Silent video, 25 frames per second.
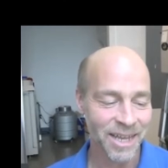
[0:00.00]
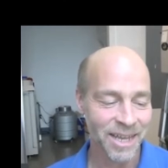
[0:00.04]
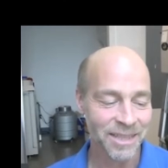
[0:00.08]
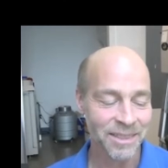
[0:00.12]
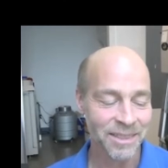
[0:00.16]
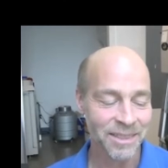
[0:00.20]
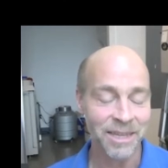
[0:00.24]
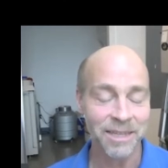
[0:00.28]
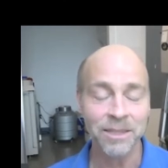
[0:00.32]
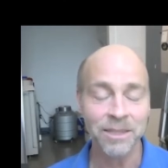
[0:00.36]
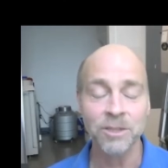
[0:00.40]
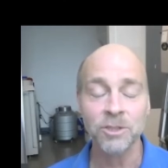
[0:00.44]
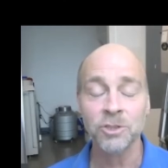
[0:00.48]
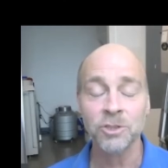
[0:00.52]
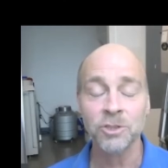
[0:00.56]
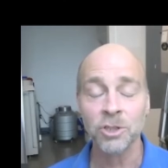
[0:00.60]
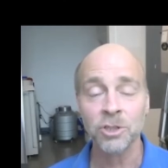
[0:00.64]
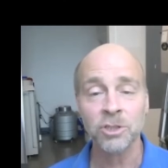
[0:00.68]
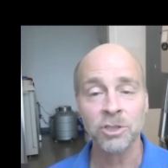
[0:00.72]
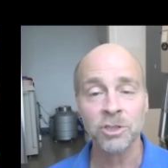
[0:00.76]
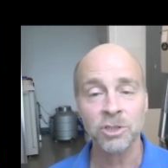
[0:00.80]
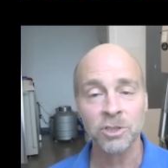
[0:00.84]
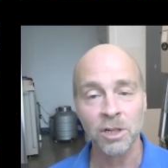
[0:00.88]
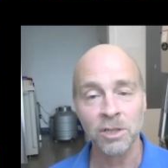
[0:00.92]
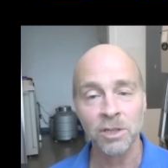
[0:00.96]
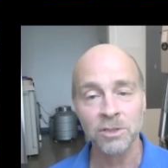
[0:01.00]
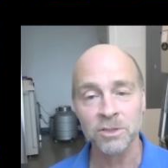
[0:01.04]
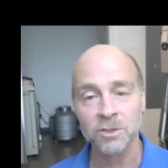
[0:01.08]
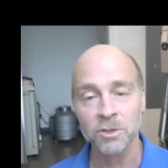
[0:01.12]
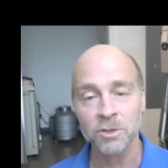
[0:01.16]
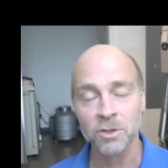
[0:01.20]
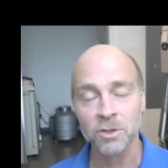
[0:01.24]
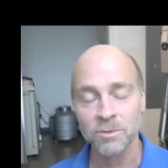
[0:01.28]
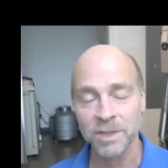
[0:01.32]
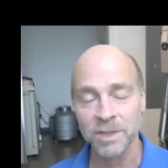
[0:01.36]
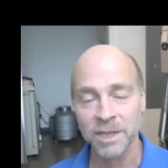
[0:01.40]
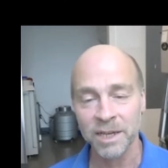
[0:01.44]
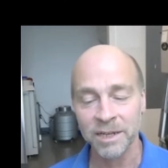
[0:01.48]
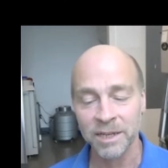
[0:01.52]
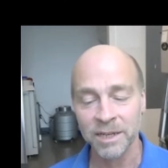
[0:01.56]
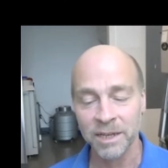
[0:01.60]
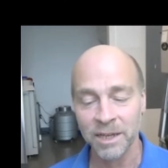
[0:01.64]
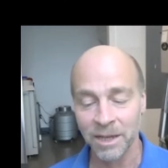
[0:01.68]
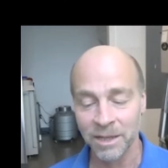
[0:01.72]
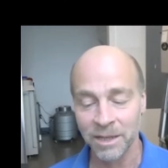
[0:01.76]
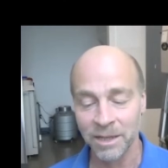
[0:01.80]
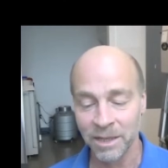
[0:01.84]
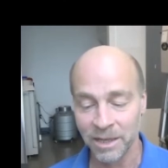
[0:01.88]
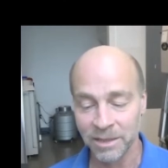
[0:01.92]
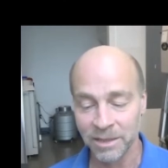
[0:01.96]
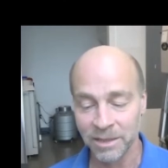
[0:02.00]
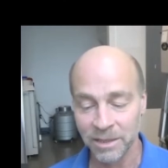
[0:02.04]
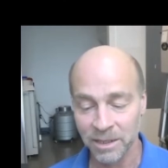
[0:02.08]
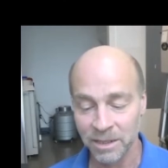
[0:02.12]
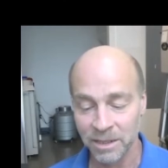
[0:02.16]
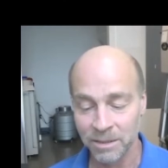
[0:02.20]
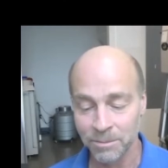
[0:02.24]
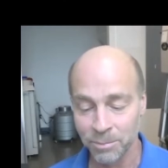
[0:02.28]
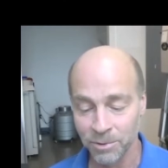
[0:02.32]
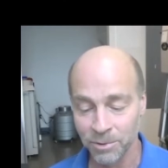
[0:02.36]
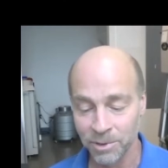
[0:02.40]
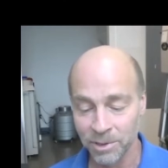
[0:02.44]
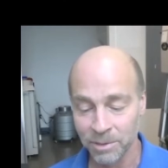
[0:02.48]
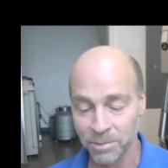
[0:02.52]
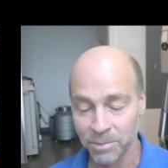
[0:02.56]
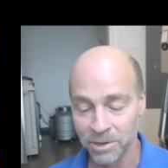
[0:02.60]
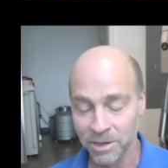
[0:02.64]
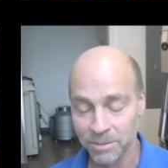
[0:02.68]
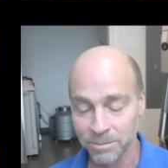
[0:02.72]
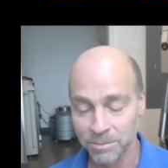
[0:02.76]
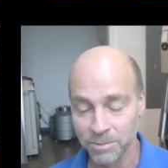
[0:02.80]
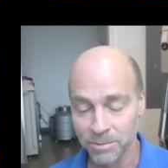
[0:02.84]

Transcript: and then the jurors also then I, uh, I, think an important part of the